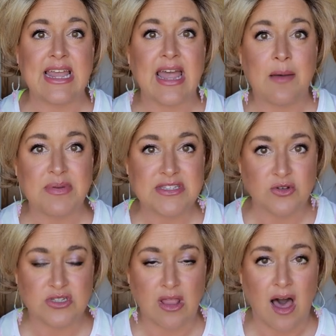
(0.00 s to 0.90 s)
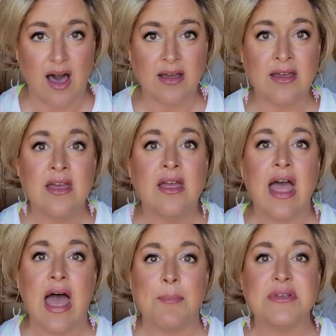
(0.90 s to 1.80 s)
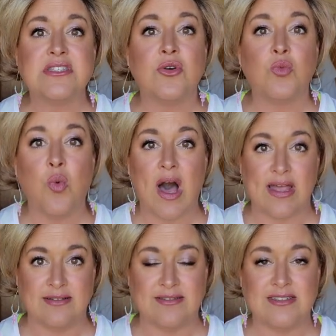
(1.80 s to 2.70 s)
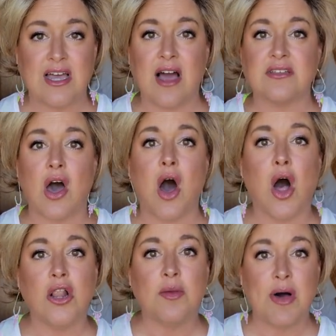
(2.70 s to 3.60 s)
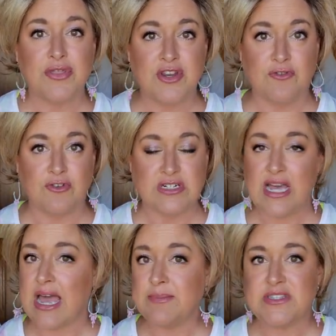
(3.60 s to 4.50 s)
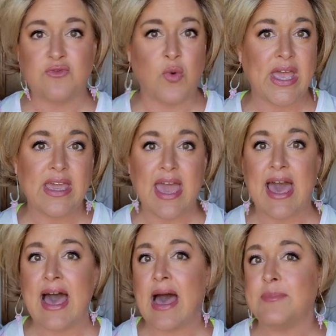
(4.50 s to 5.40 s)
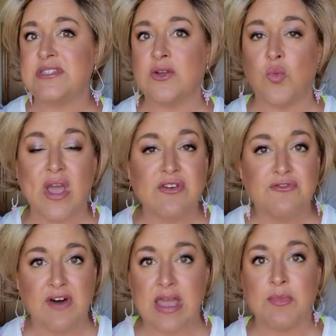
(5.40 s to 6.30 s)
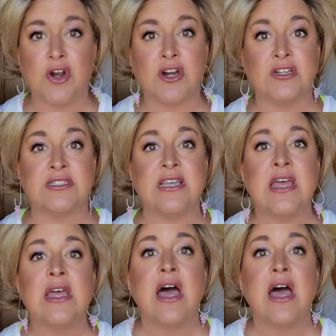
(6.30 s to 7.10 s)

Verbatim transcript: eight episodes long. Episode one talks all about the different types of wig caps and wig fibers.